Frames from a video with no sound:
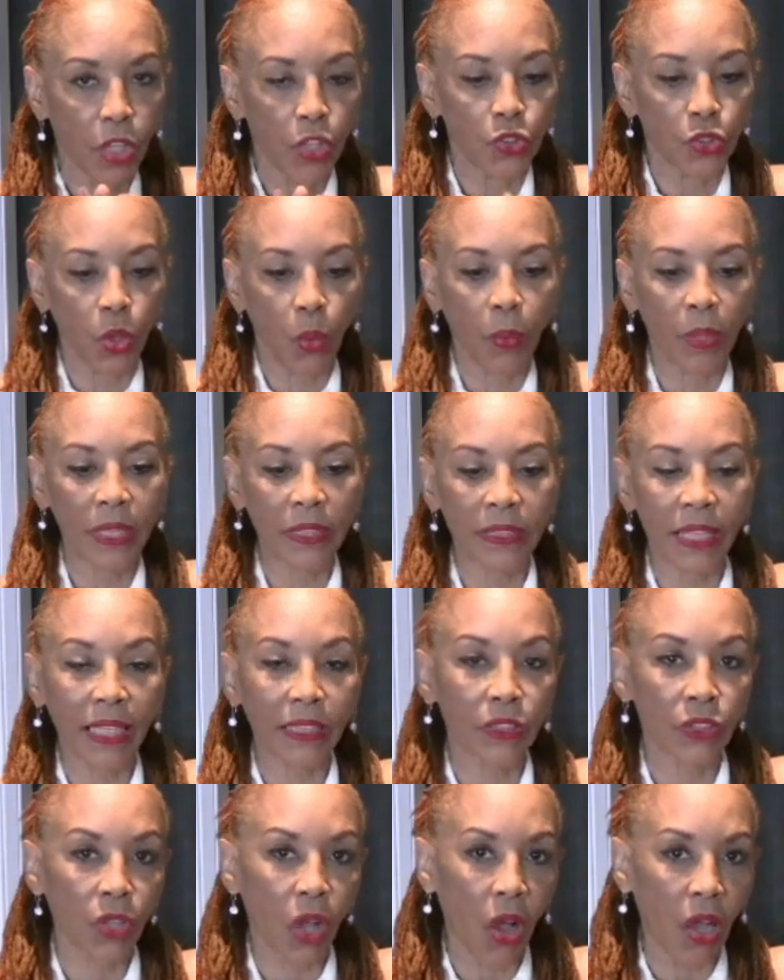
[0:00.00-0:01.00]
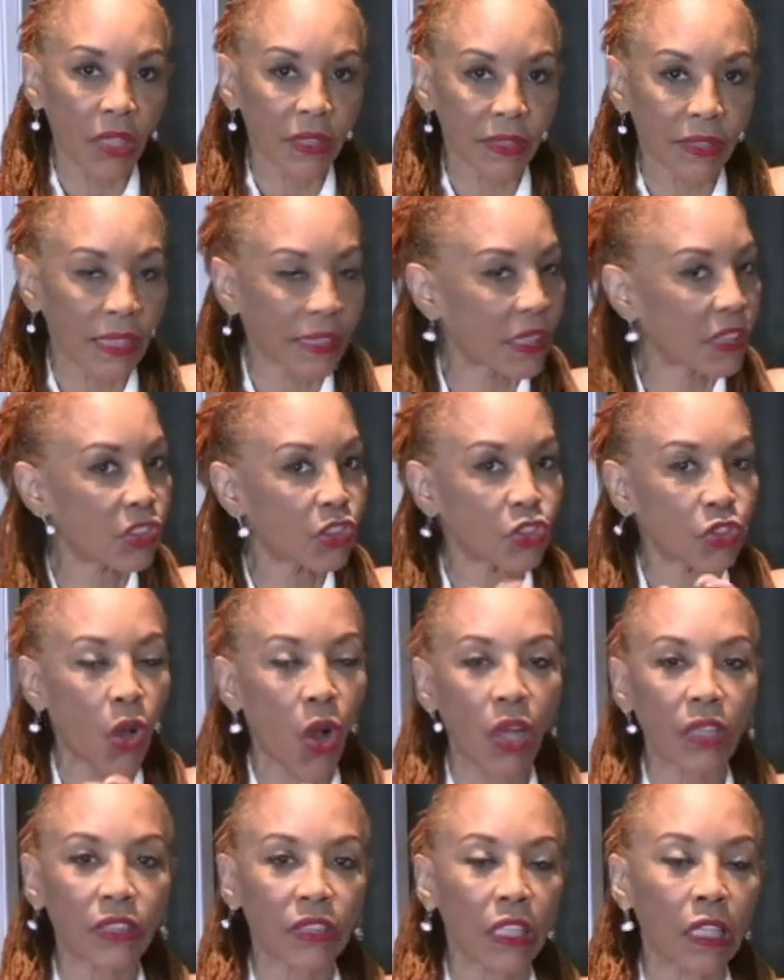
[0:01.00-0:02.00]
So it is exhausting. This is
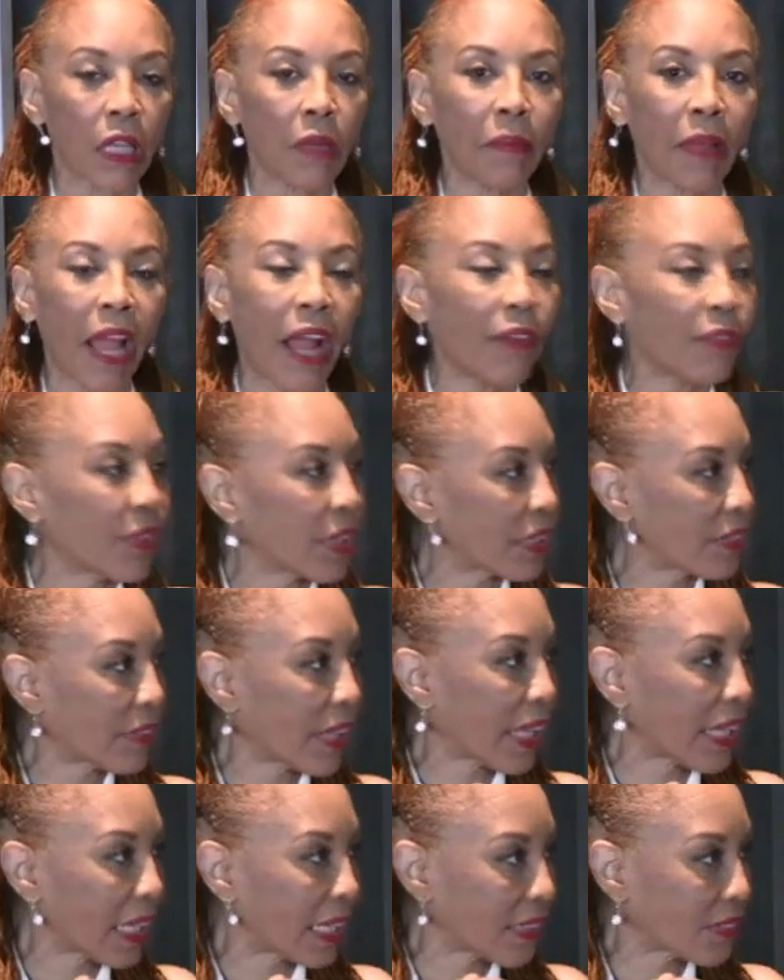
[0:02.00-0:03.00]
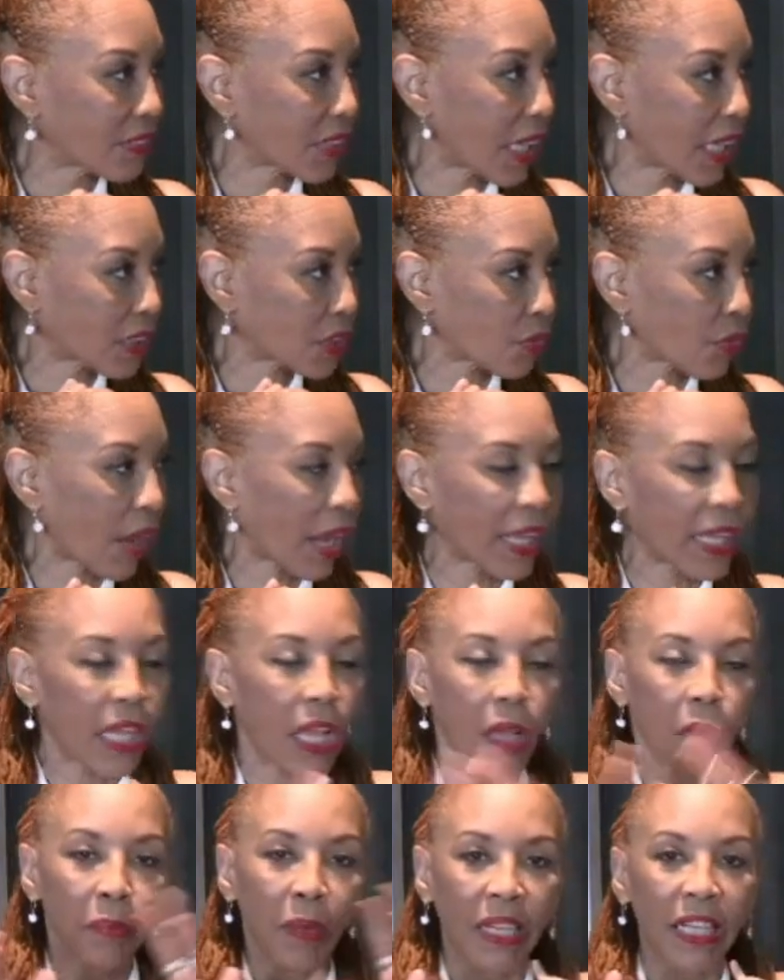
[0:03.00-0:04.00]
costing him everything, he says, right?
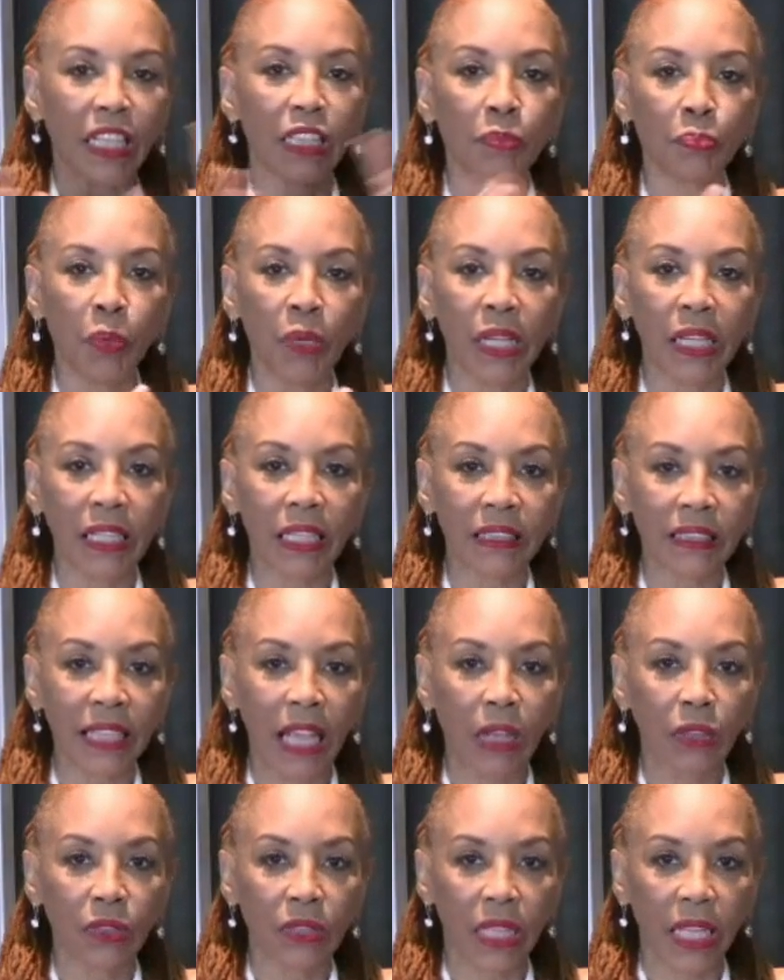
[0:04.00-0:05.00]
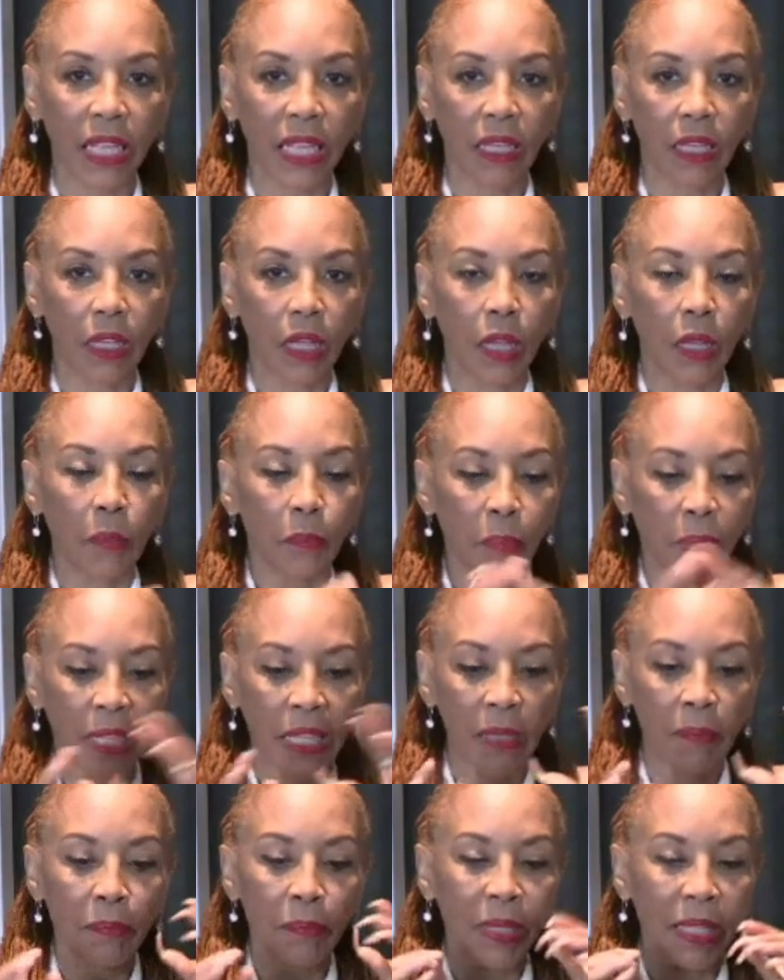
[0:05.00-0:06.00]
But he's putting this out there,
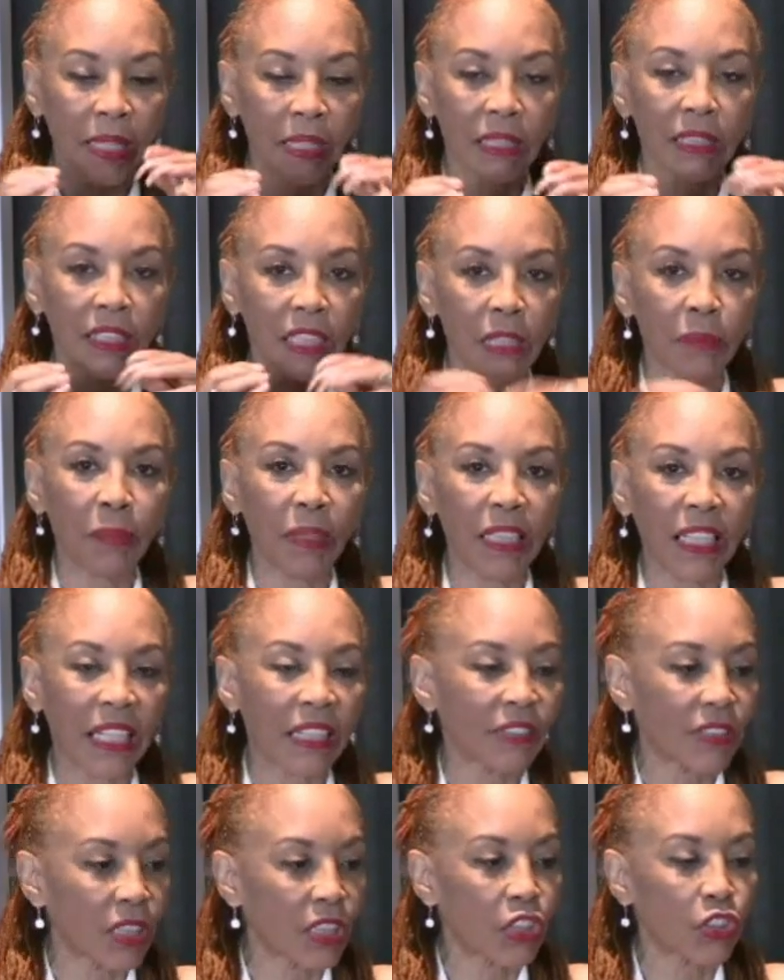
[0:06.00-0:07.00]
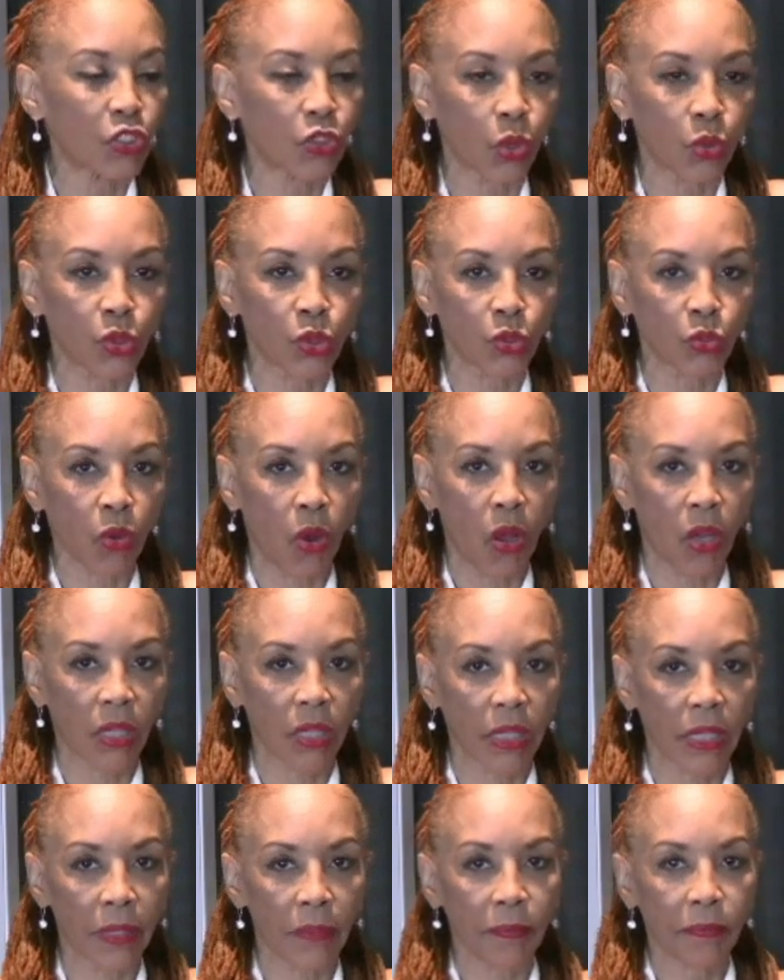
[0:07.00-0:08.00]
because he believes in it so
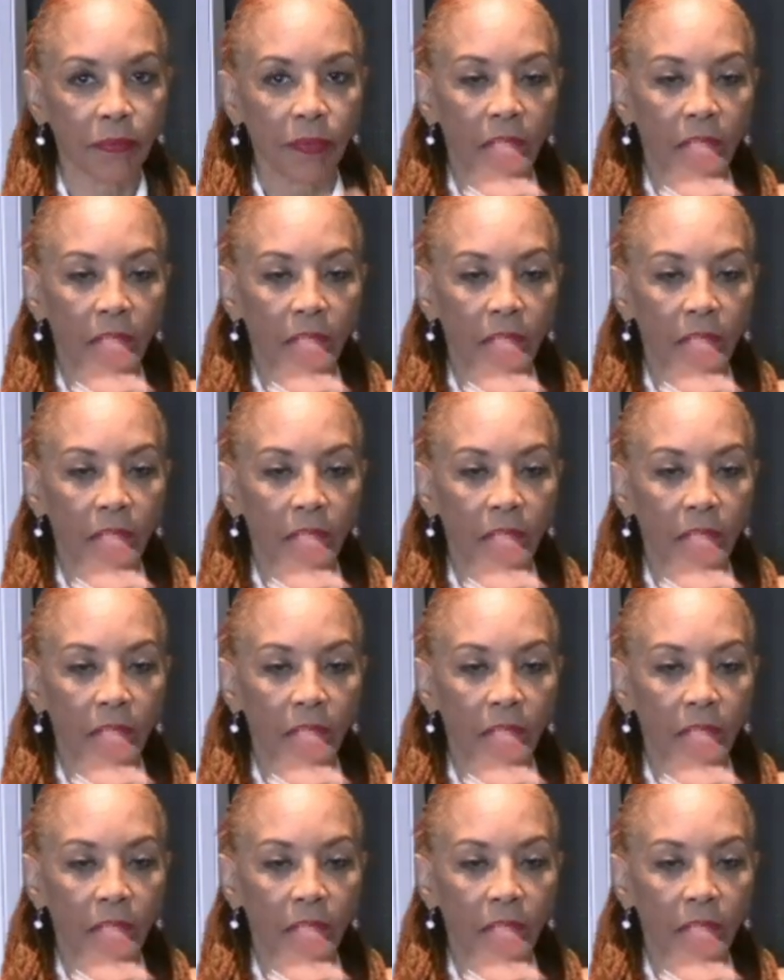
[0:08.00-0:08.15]
strongly.